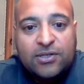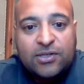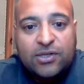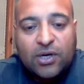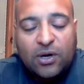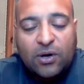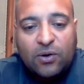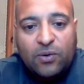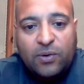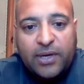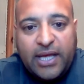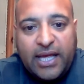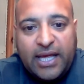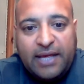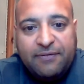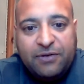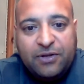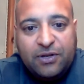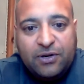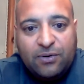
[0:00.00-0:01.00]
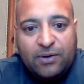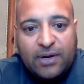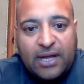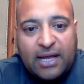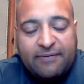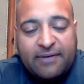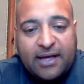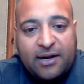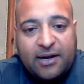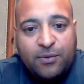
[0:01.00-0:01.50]
So if you don't
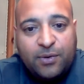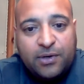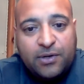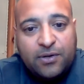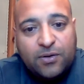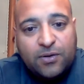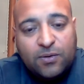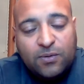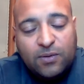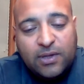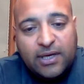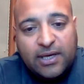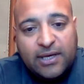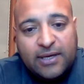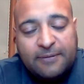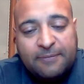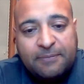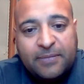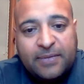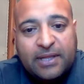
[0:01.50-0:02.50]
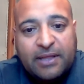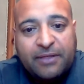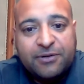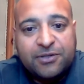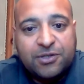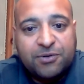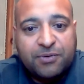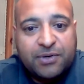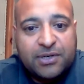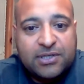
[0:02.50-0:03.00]
have adequate cooling, then
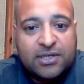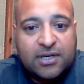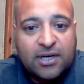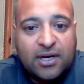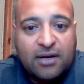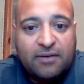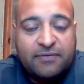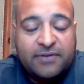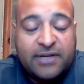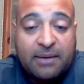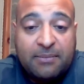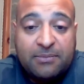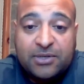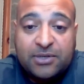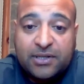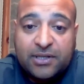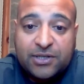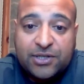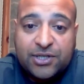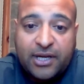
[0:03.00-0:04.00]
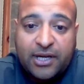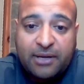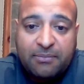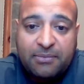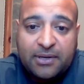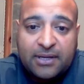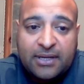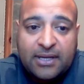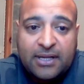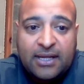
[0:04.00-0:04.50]
there's a risk of damaging the
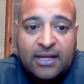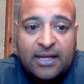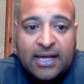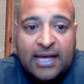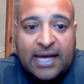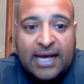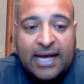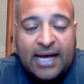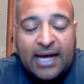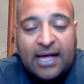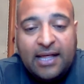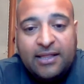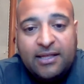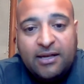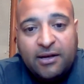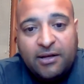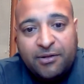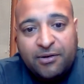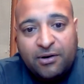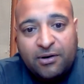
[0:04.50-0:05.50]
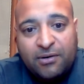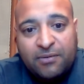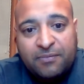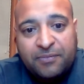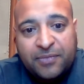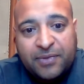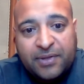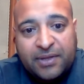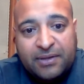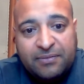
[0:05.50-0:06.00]
chip. The
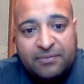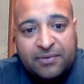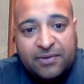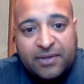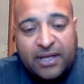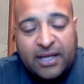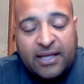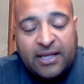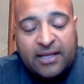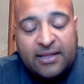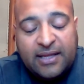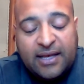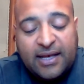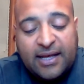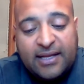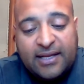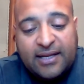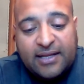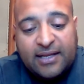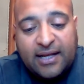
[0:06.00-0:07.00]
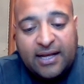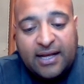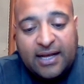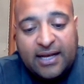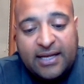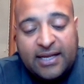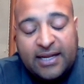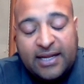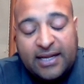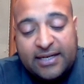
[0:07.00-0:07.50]
other thing that
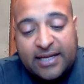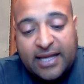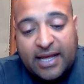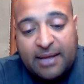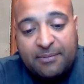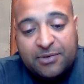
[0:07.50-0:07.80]
can get